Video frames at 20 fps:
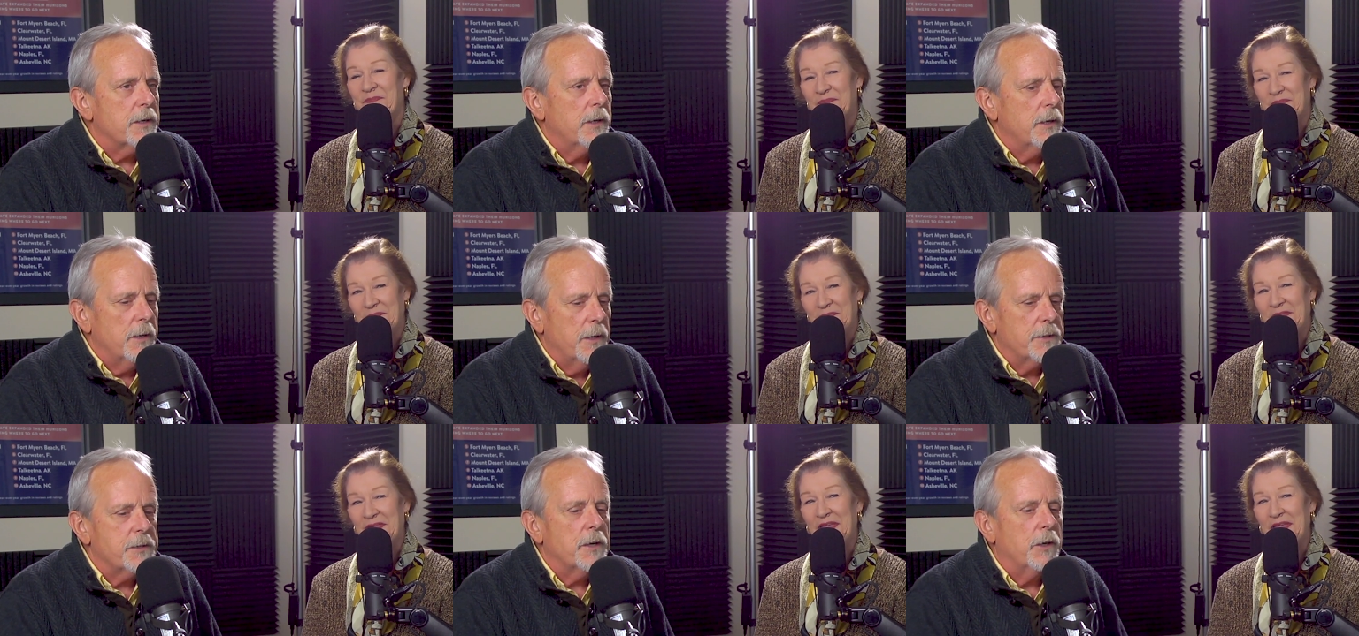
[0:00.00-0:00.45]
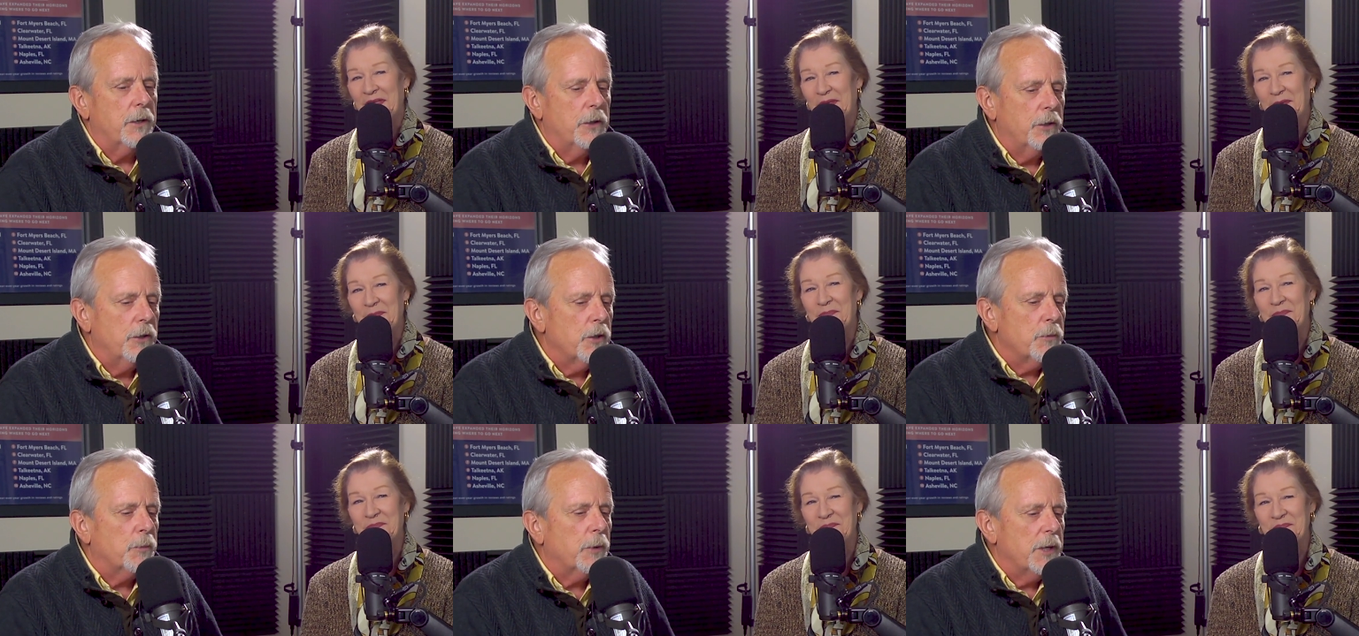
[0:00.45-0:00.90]
Speaker 1: a it's a
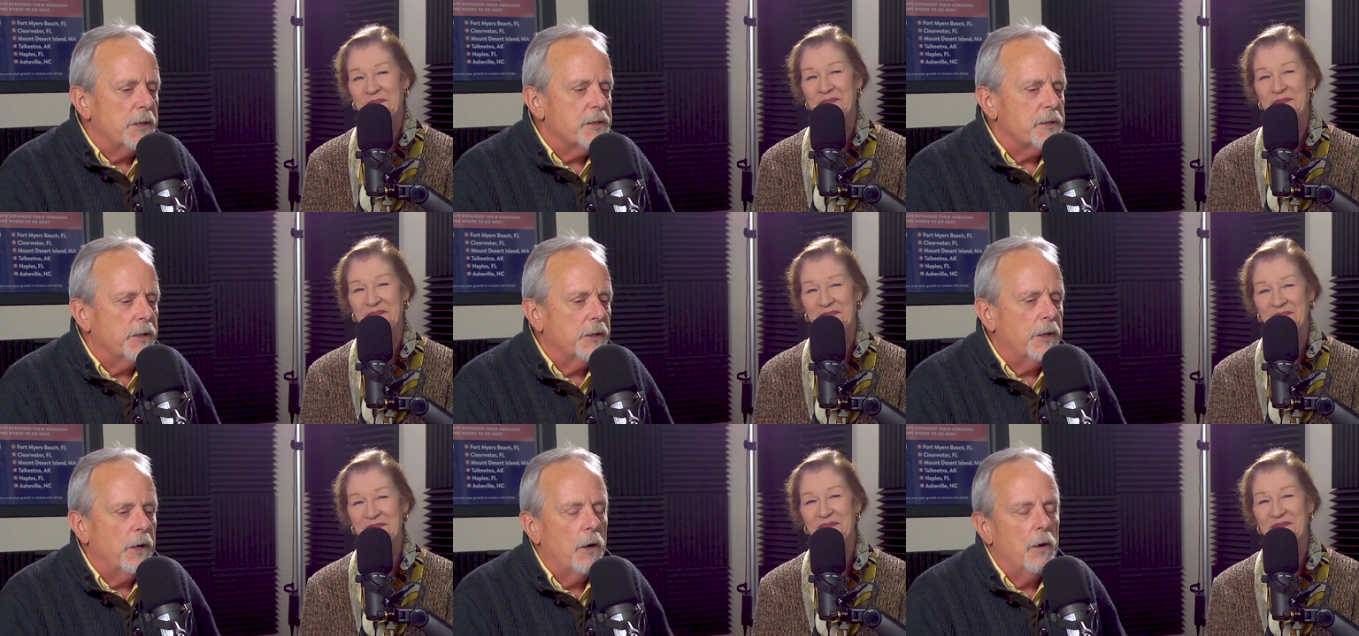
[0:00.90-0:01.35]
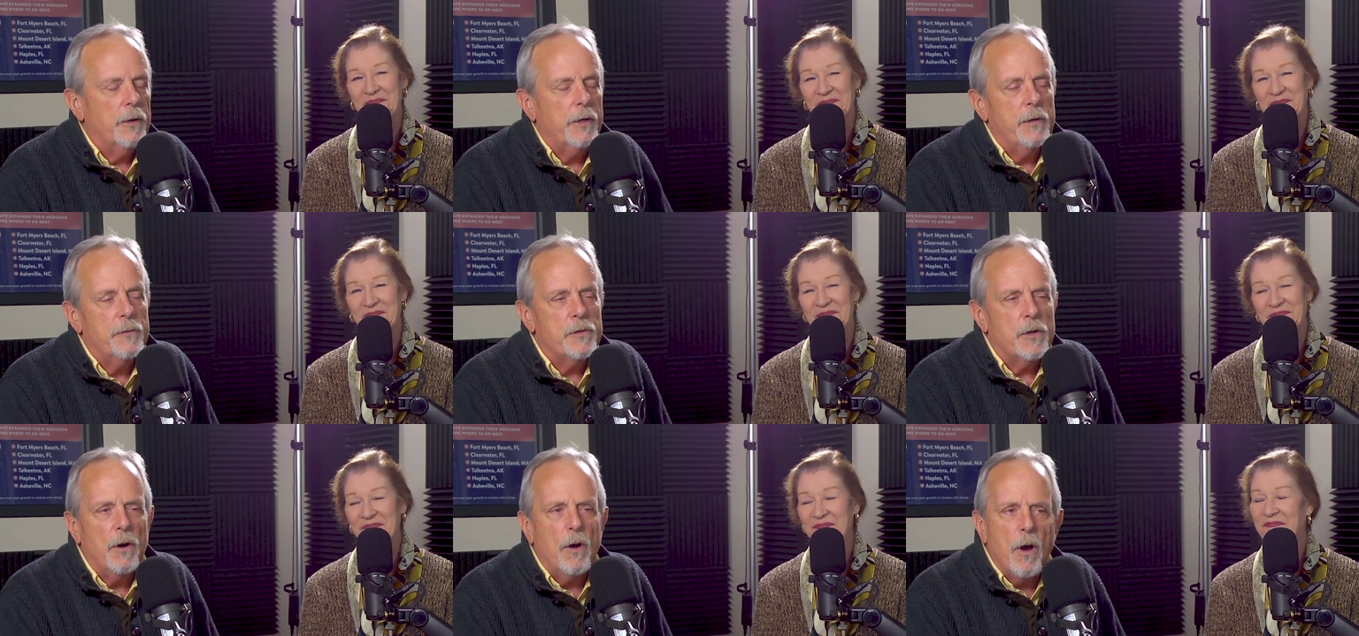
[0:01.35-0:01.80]
good place to go. It
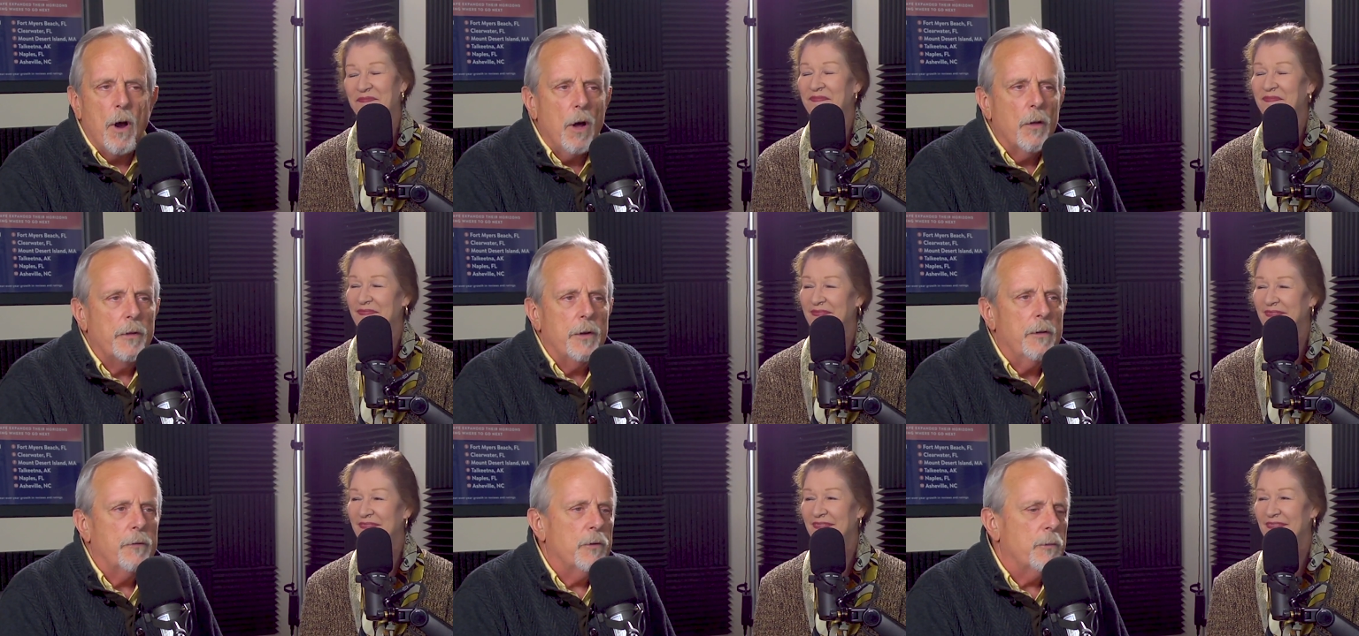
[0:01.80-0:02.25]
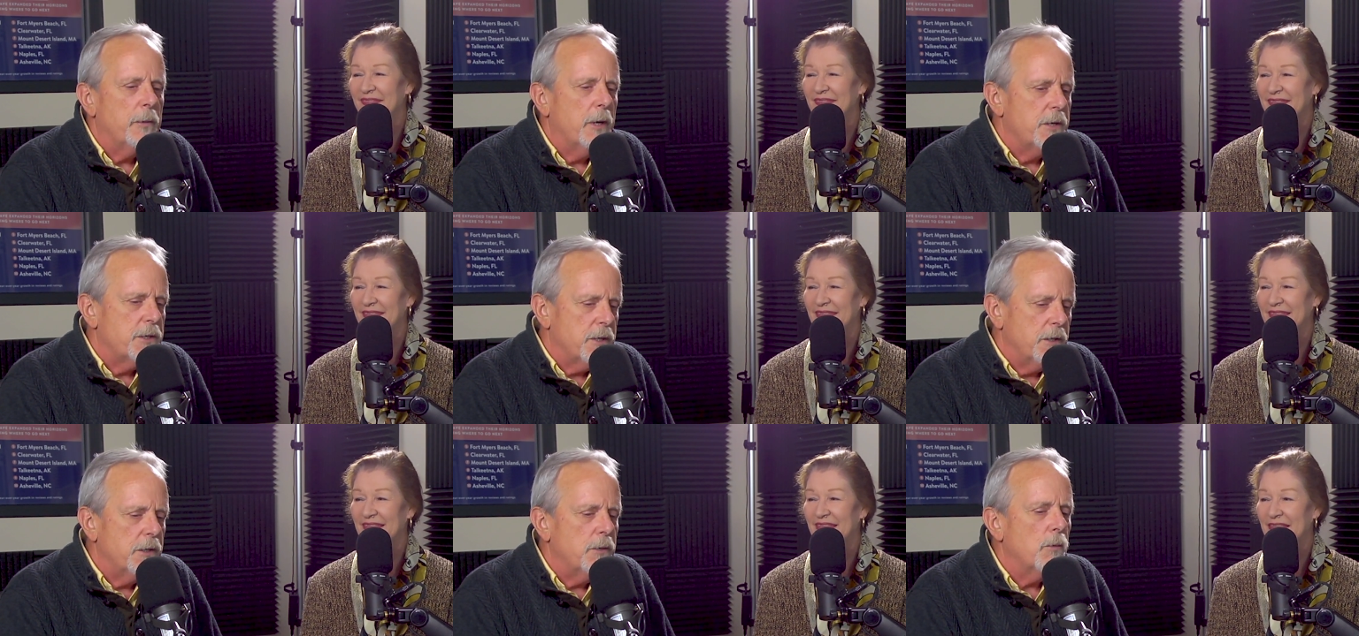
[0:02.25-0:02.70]
gives you all the
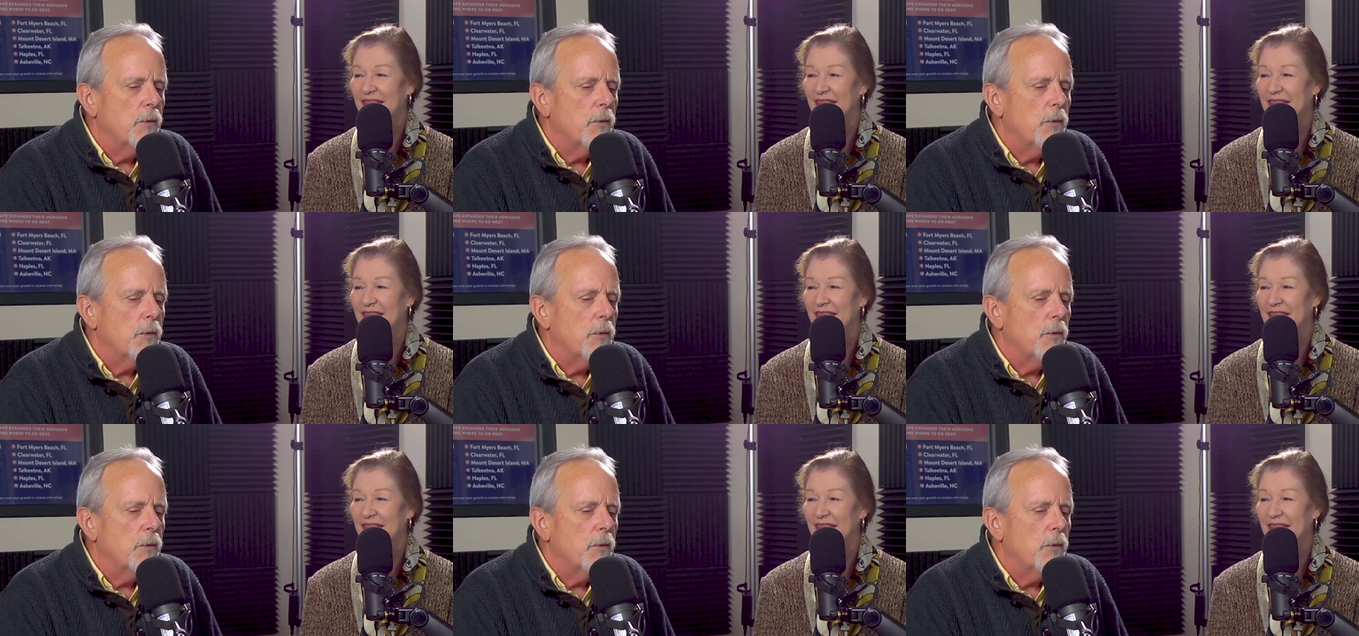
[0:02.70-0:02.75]
information you